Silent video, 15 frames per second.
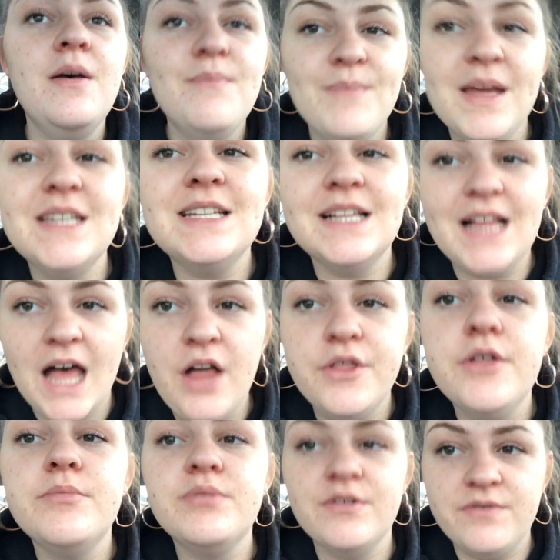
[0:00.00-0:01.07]
mental health
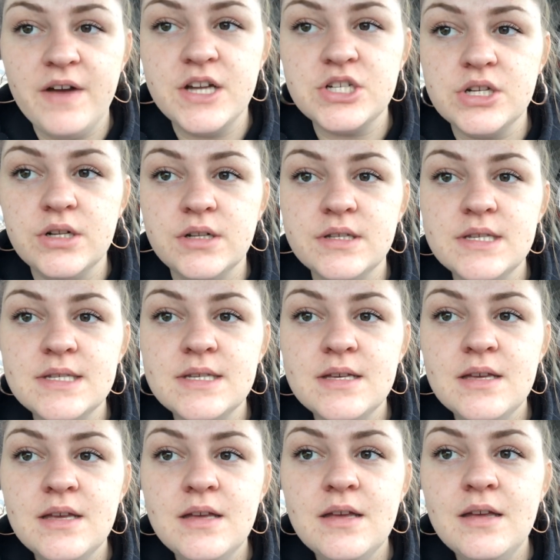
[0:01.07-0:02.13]
professionals.
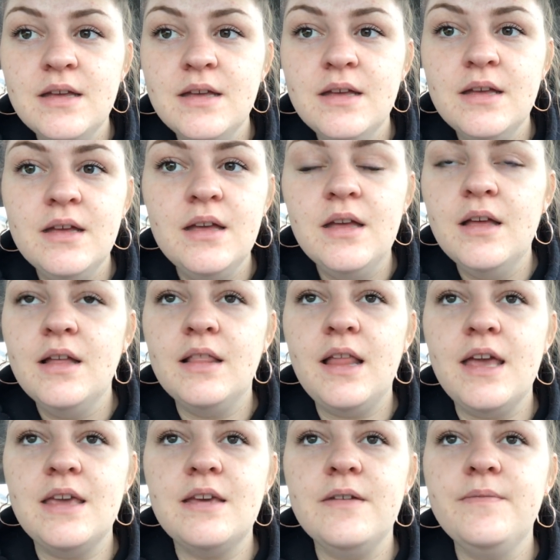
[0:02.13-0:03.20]

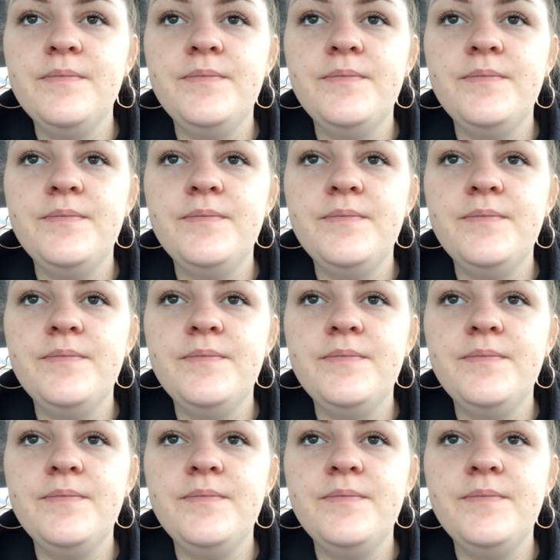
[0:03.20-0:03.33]
Like,